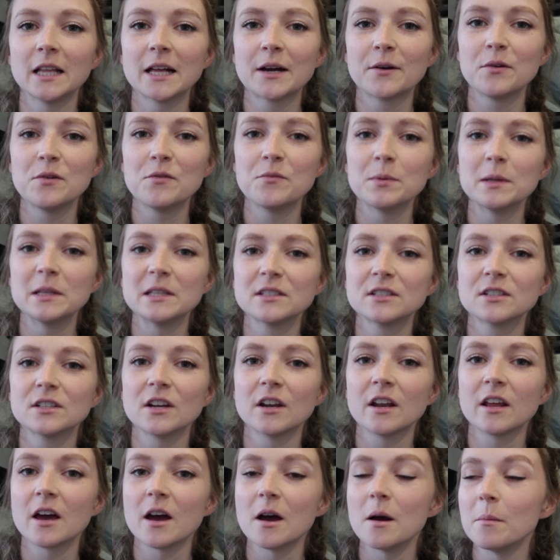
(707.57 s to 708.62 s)
like we've been
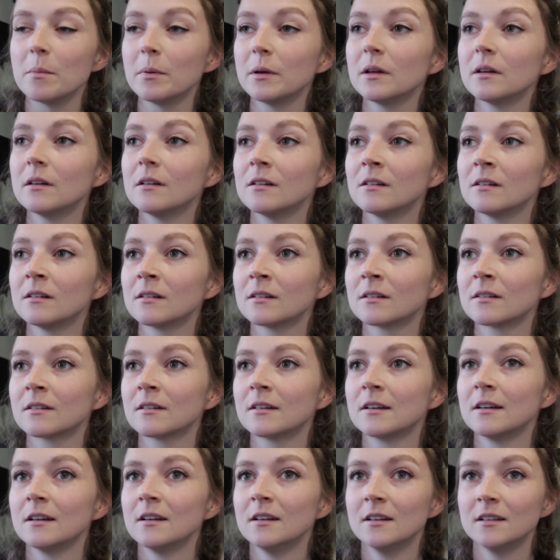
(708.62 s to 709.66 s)
stood up.
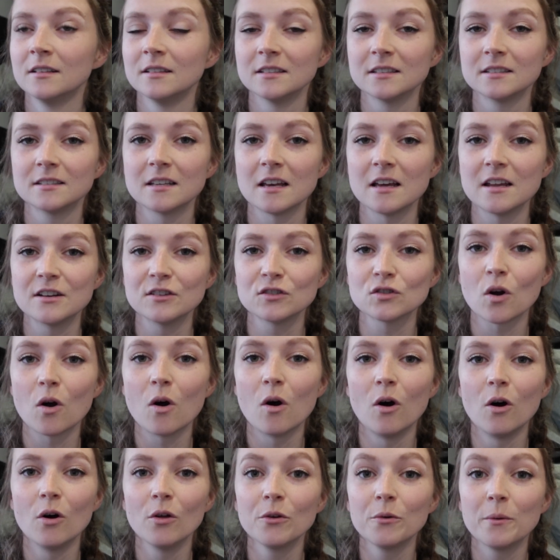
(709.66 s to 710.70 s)
The sun is
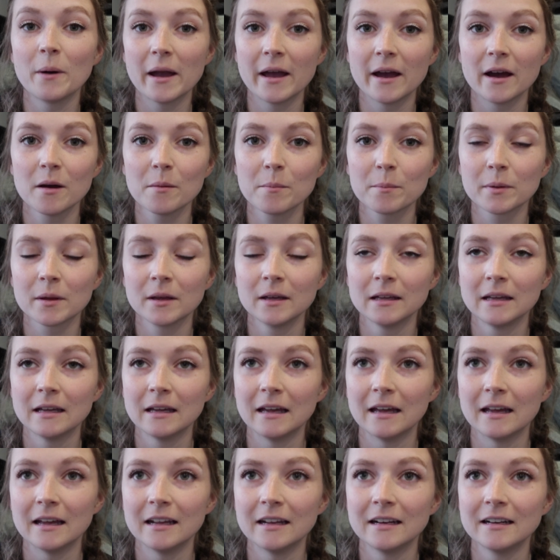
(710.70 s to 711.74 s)
all the way up,
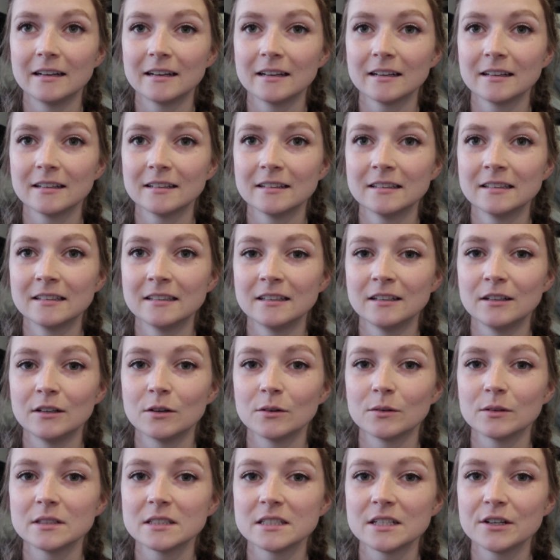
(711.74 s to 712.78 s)
and
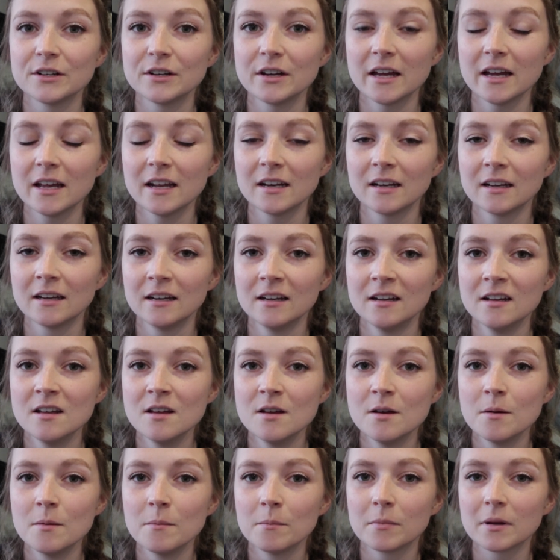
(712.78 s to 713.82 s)
no one's here yet.
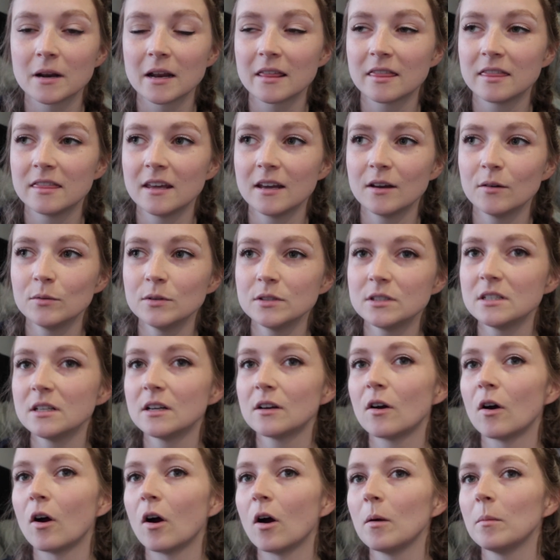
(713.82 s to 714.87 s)
But I think we see a
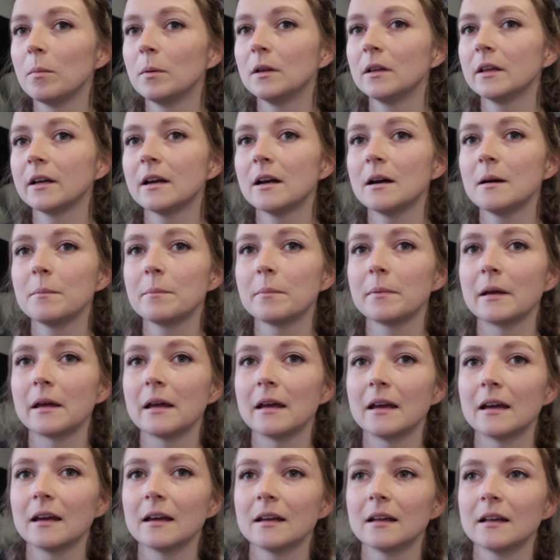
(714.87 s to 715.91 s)
car pulling up,
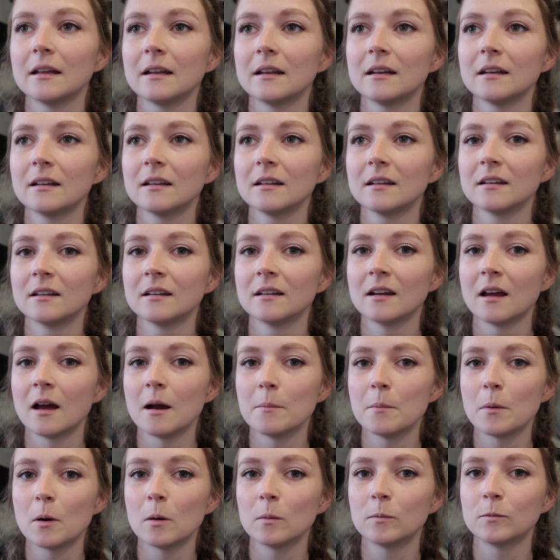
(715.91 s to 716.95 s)
and
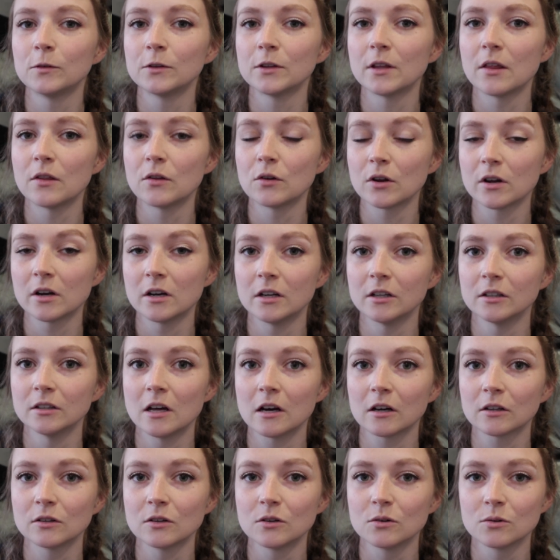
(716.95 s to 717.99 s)
I'm hopeful that they're gonna
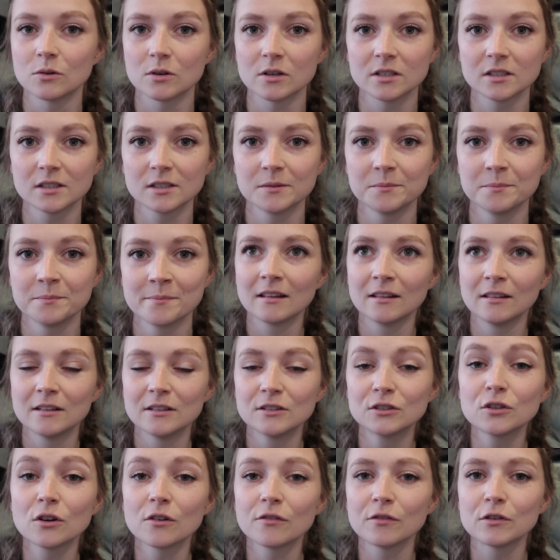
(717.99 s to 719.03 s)
unlock the doors.
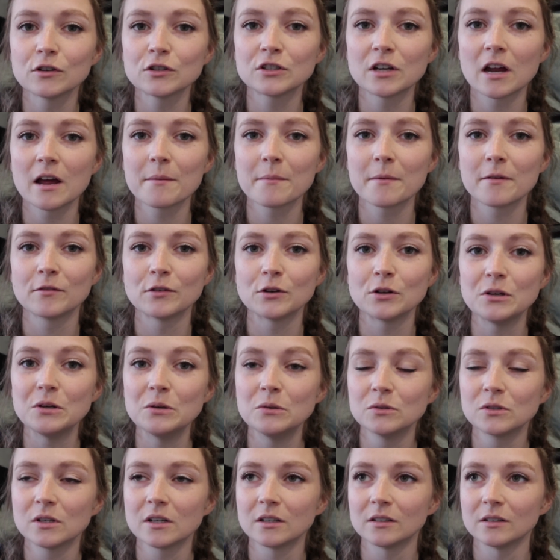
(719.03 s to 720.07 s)
This is our first time ever
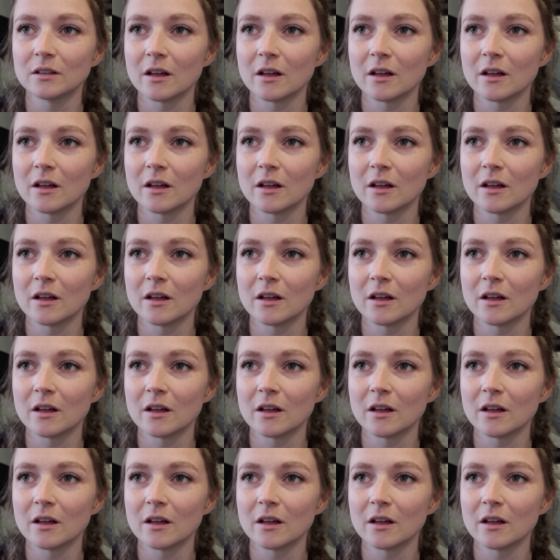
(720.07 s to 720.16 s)
using a